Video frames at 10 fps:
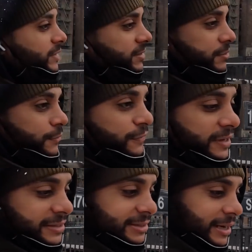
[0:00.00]
With this new
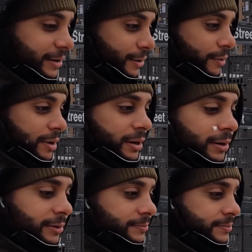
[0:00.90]
fucking Jo,
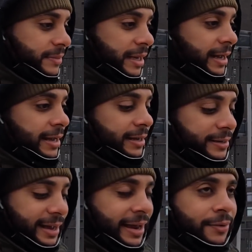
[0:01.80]
um,
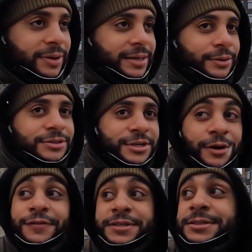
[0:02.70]
I, I don't get no
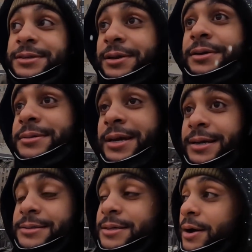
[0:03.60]
service. You know what
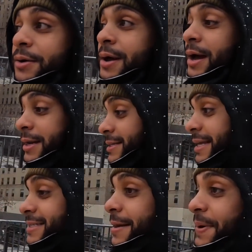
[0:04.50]
I'm saying? So unless
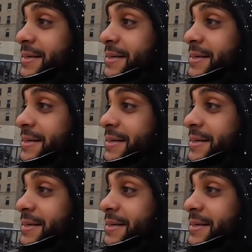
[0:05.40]
I step